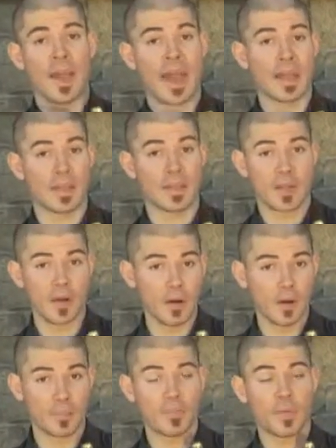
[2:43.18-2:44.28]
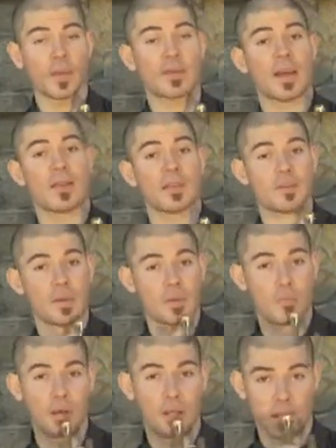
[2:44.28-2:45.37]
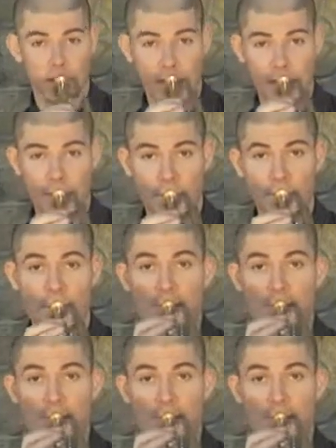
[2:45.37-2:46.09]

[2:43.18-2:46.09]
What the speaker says: by adding a turn, it sounds something more like this.